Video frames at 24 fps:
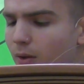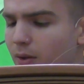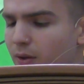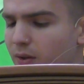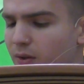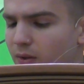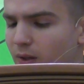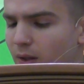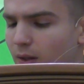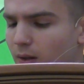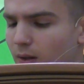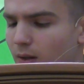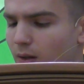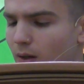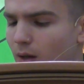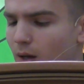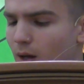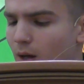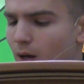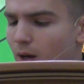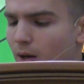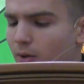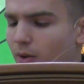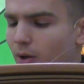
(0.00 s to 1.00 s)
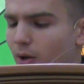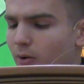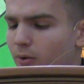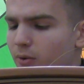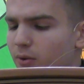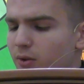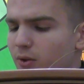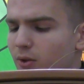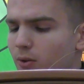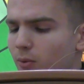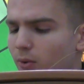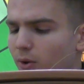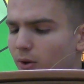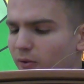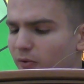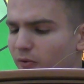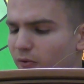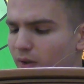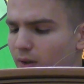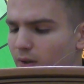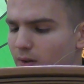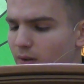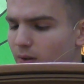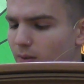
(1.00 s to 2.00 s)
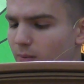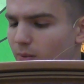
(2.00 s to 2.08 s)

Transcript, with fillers: the sick, those who were afflicted